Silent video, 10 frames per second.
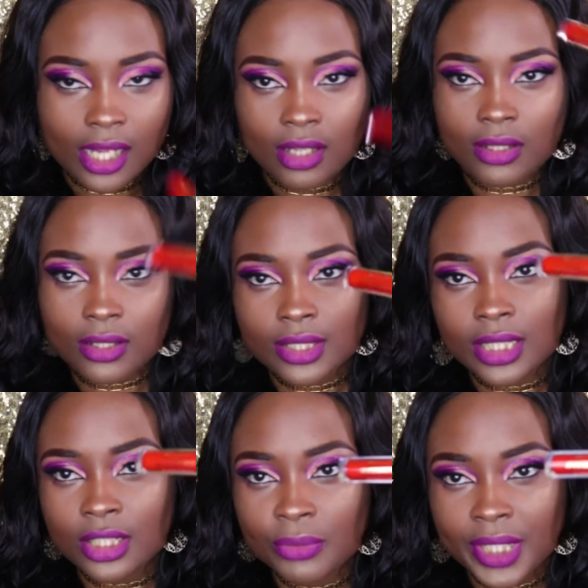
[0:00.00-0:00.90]
called
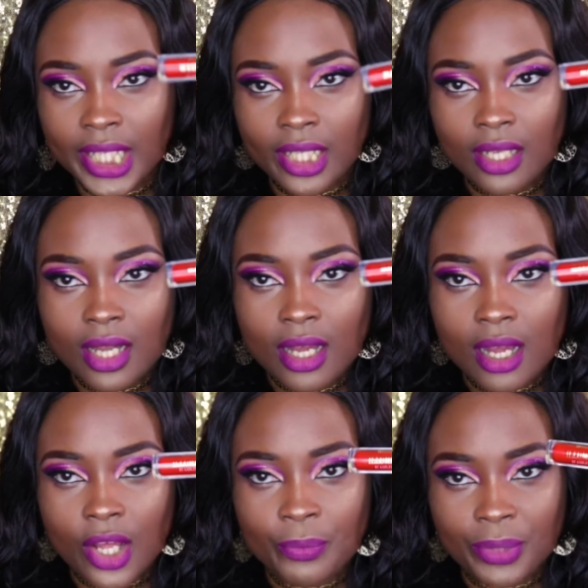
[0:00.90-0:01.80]
Illuminate
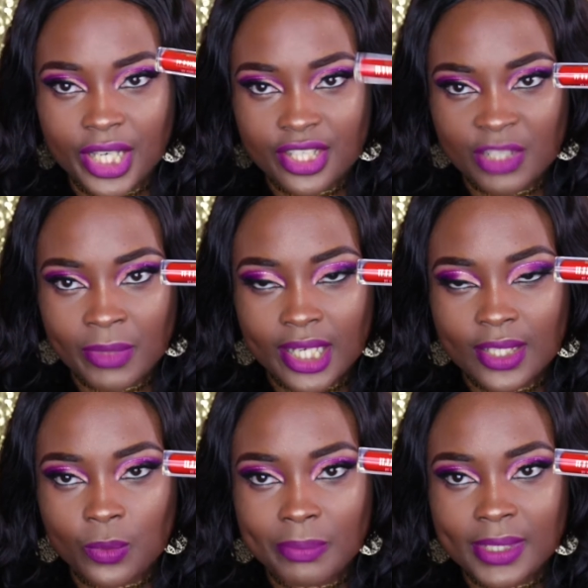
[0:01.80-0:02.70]
on
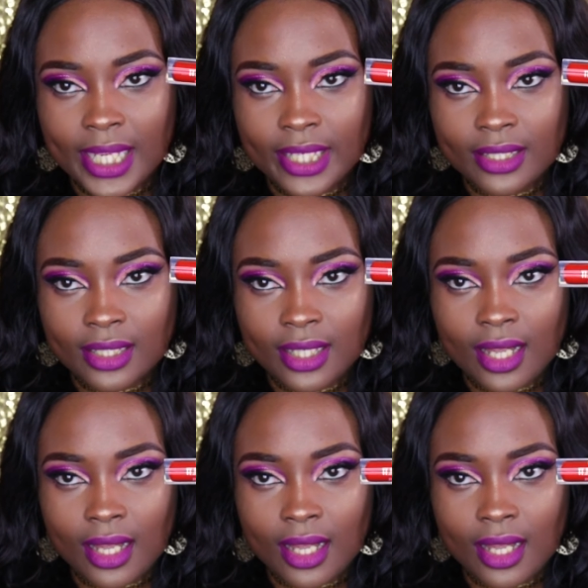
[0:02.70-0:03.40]
BHCosmetics website.